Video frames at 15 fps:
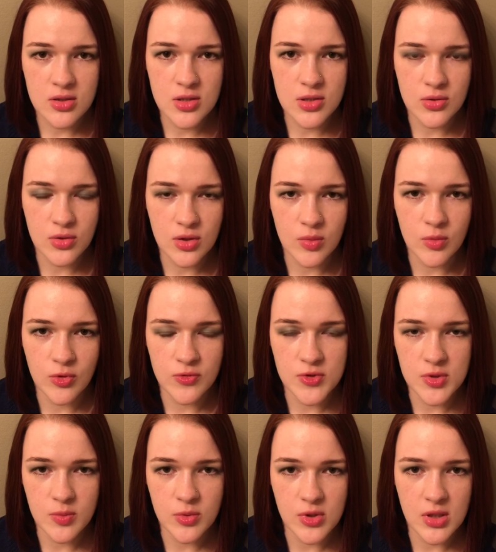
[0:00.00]
to remove
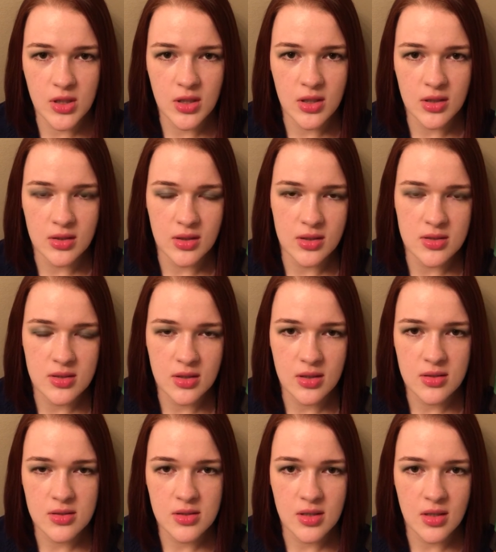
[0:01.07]
debris and dead
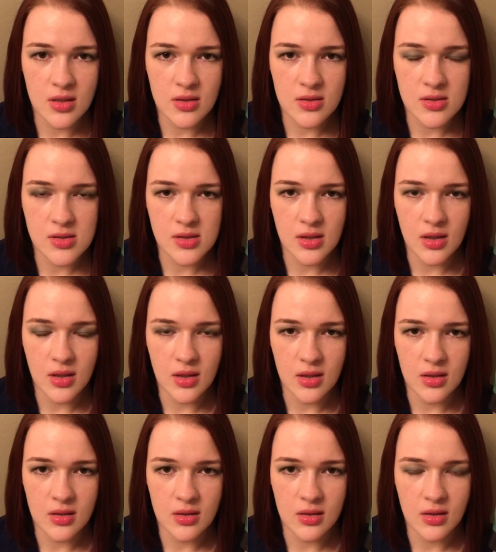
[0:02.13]
skin cells
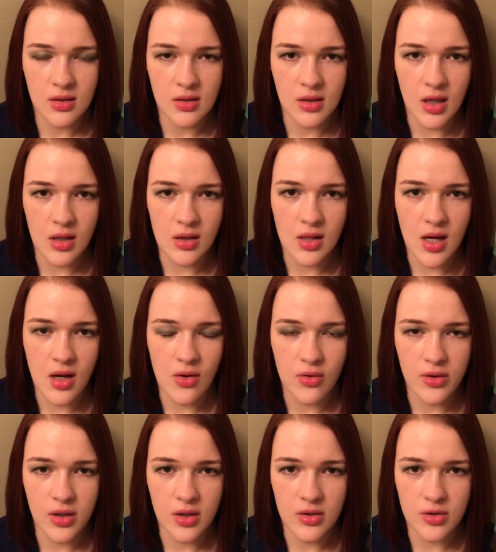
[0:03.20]
and allow
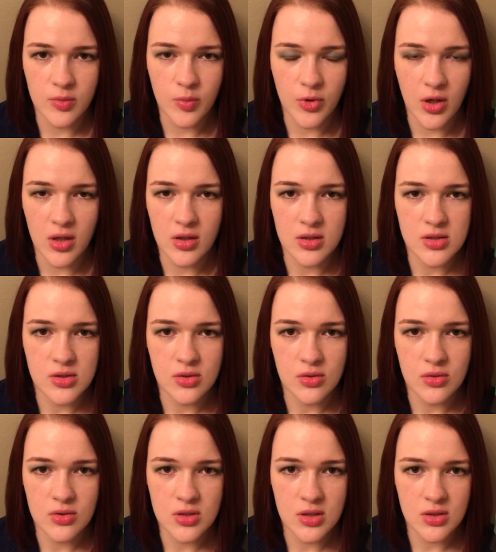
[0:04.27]
the other products in your
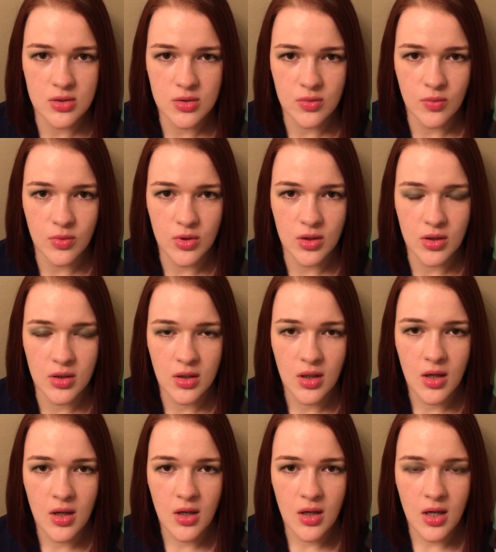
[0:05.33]
routine to work
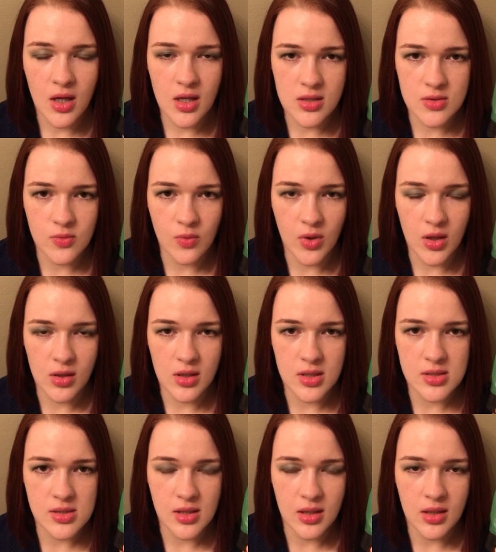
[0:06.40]
as well
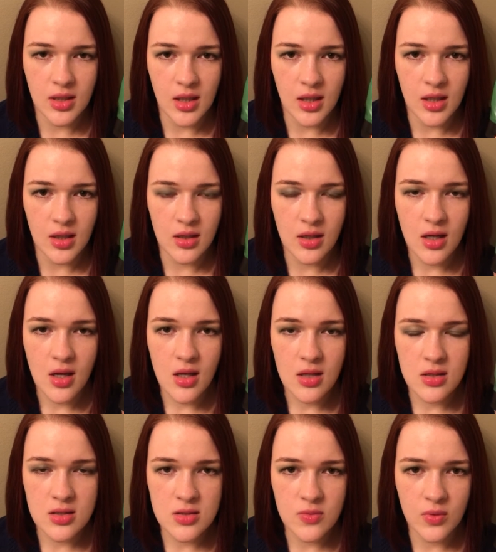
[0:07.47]
as they can.
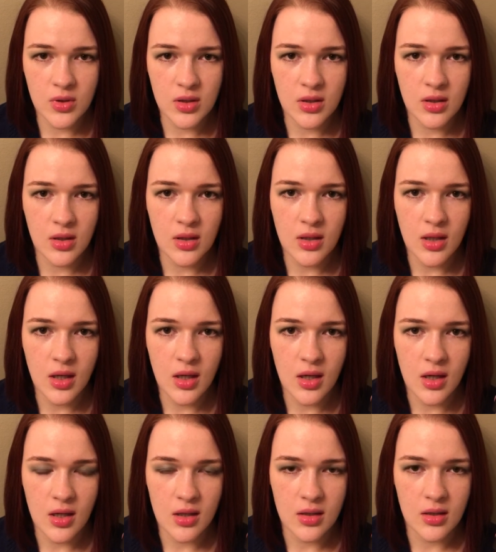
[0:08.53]
This one
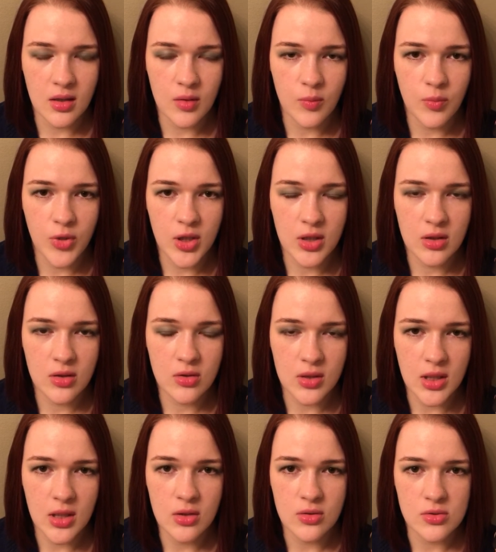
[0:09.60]
had big
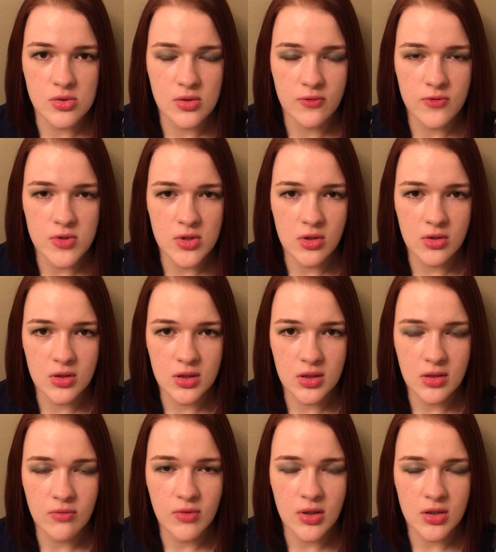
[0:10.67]
granules of salt in
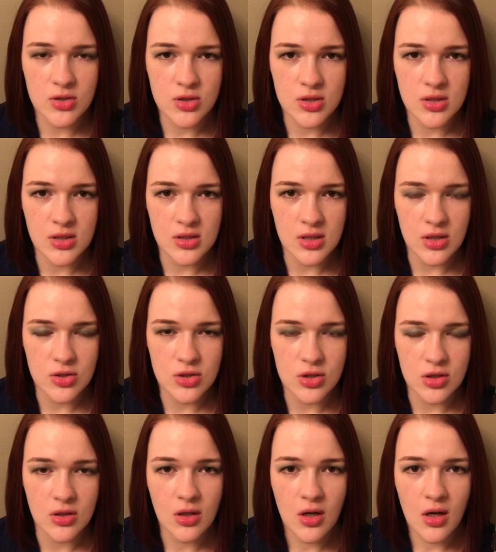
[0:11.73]
it, very interesting
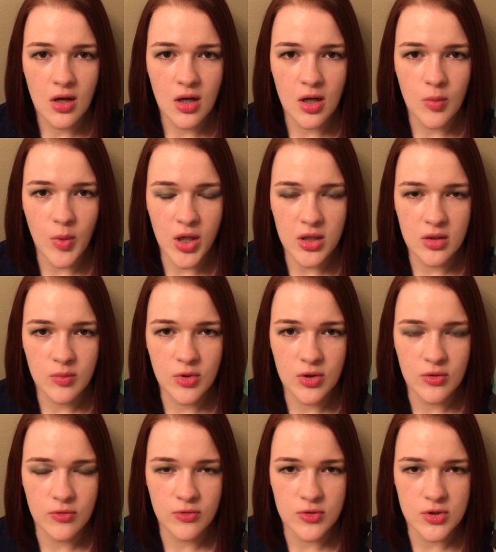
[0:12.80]
texture. reminded me
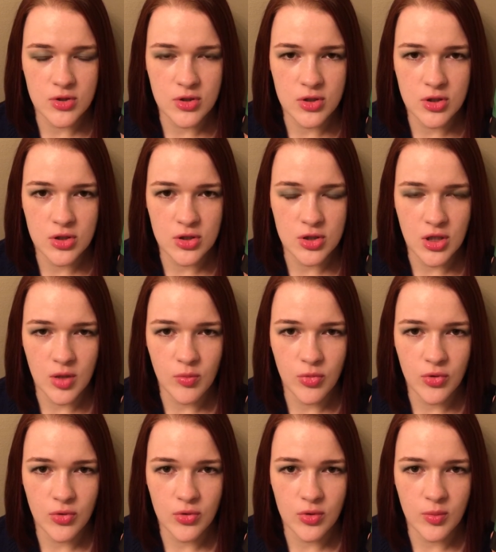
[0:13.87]
of a traditional
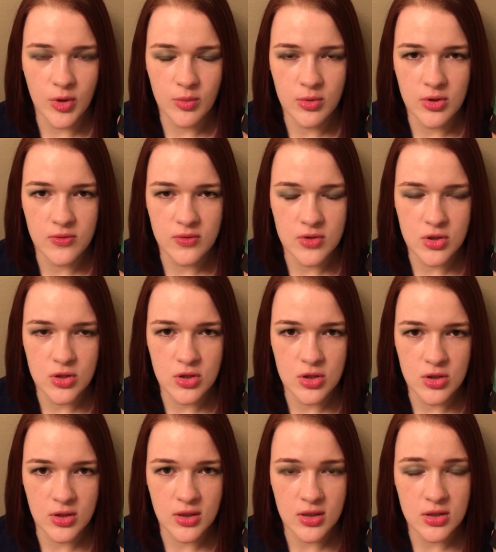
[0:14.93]
shampoo or maybe even
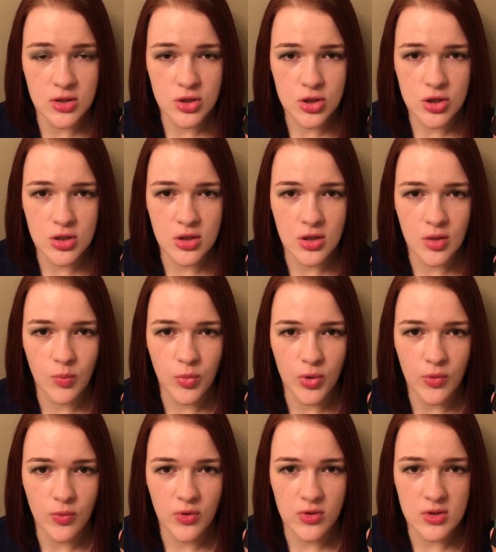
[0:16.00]
traditional conditioner,
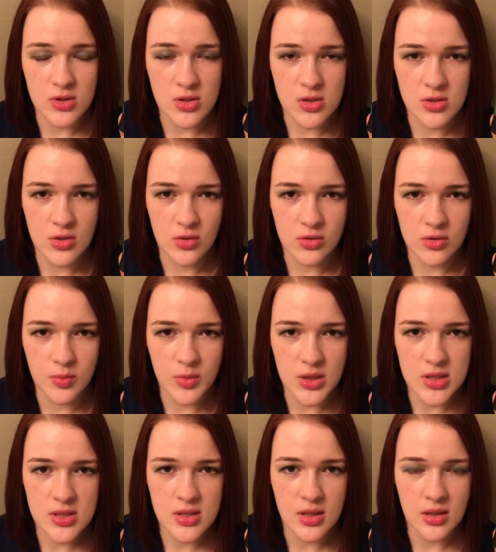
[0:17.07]
but with the salt
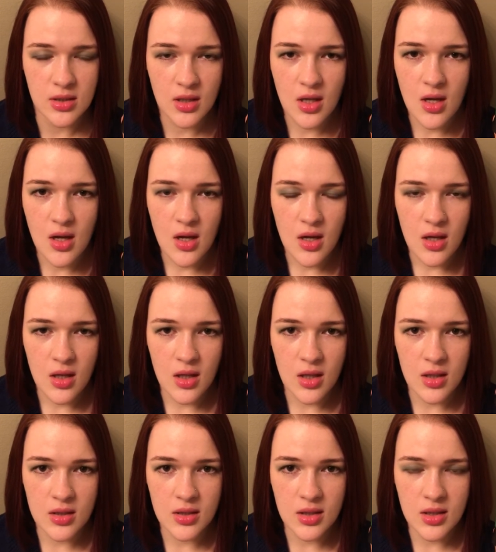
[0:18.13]
mixed in.
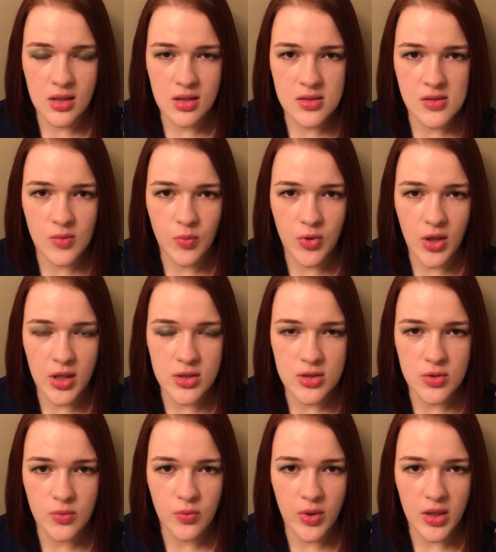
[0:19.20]
And it is applied
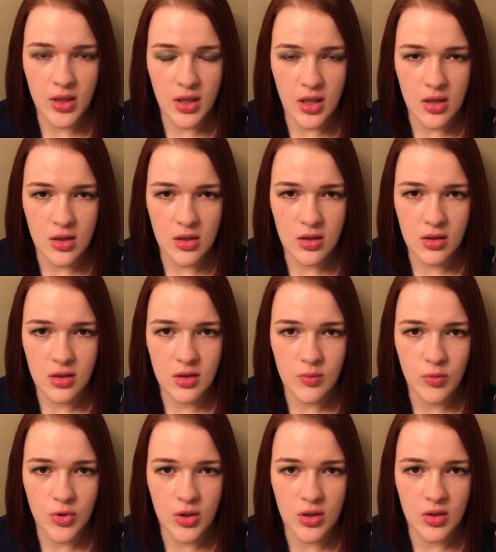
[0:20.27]
to wet hair, can
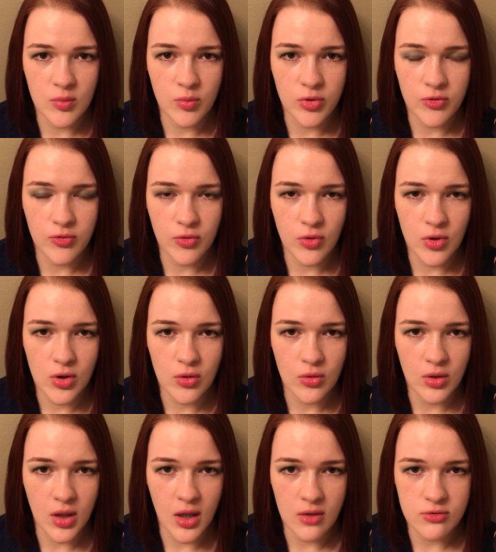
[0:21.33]
be before
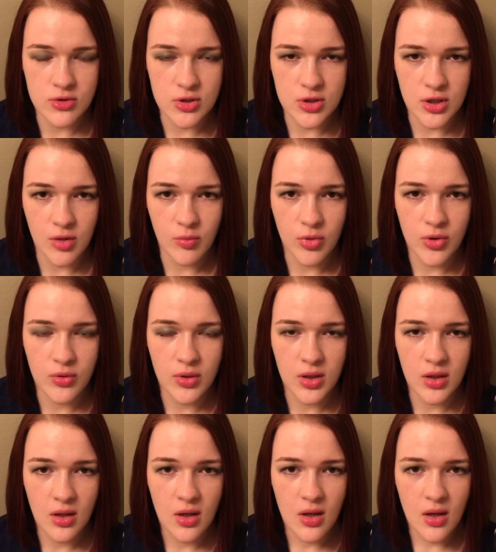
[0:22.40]
or after
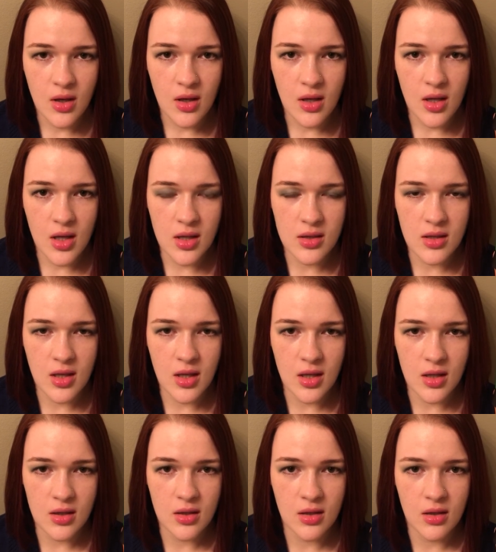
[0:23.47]
shampooing. And
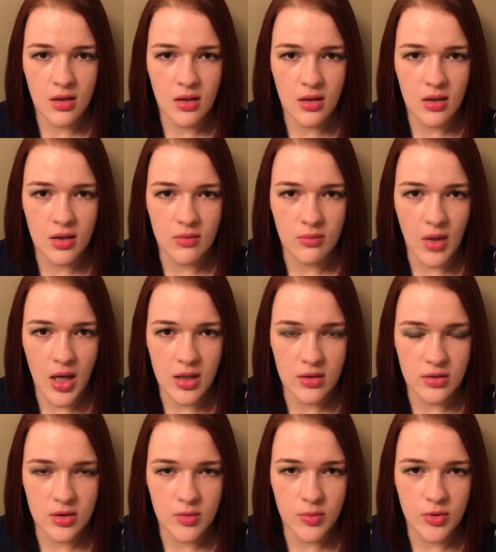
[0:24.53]
then um, add a
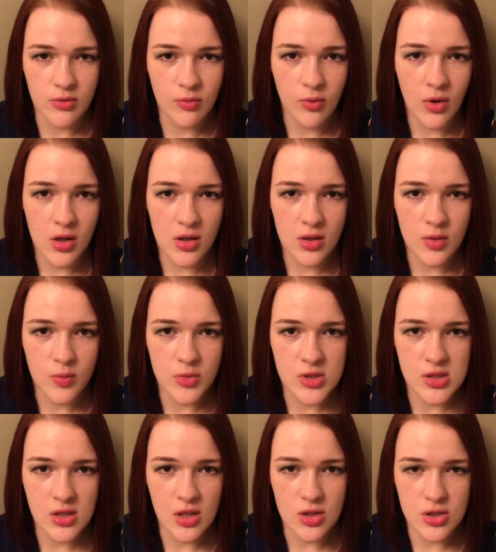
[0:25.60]
little bit of water,
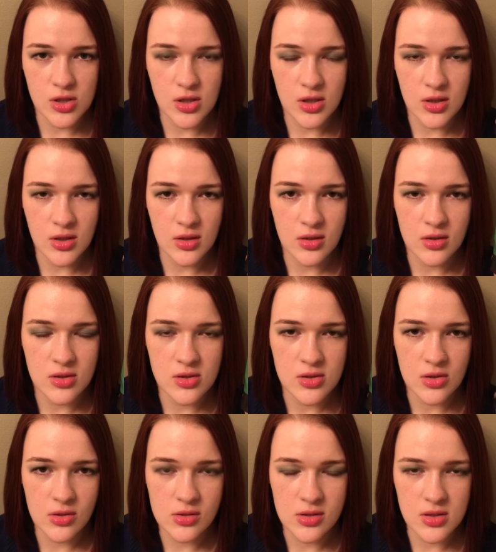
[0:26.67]
massage it in. The
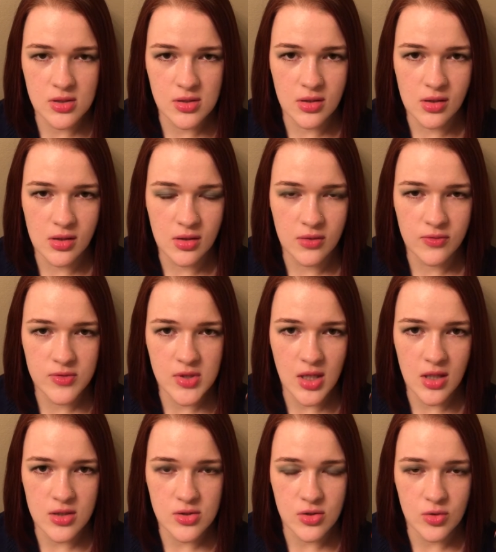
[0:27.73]
salt dissolves
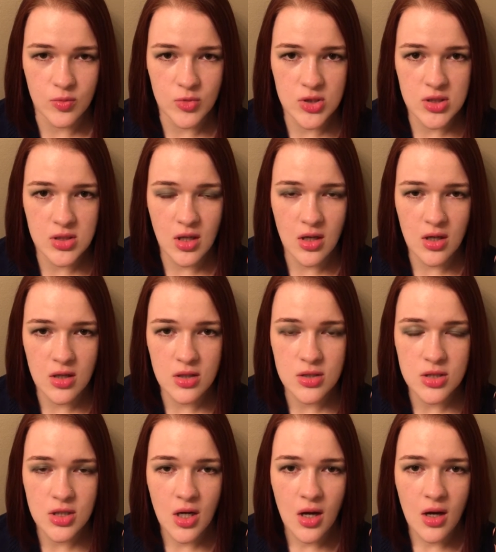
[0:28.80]
as you
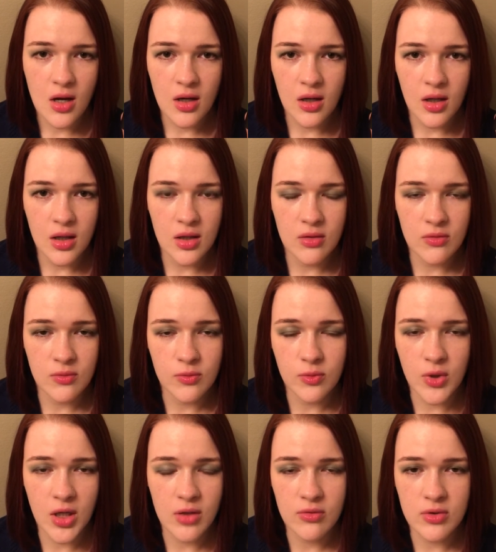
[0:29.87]
massage if
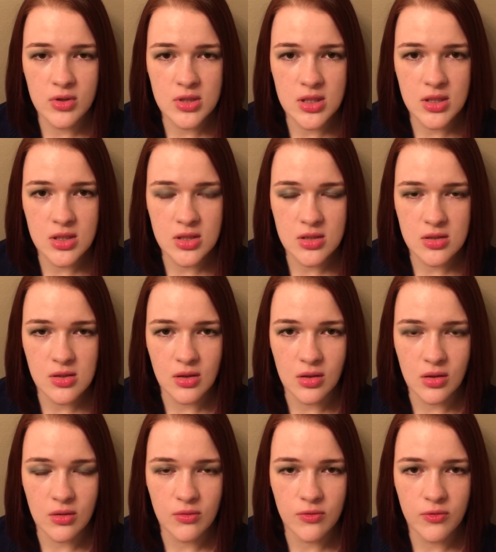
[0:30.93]
whatever didn't
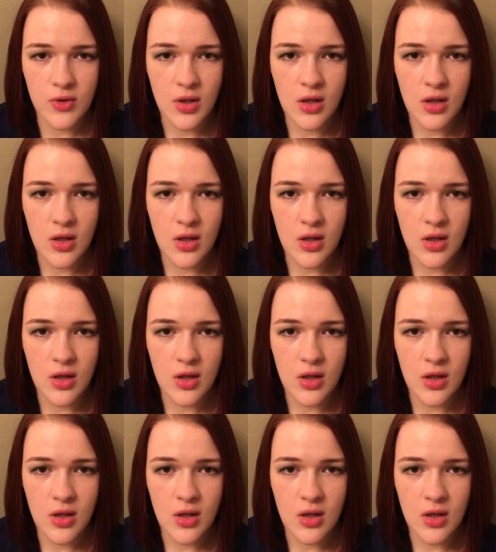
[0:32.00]
dissolve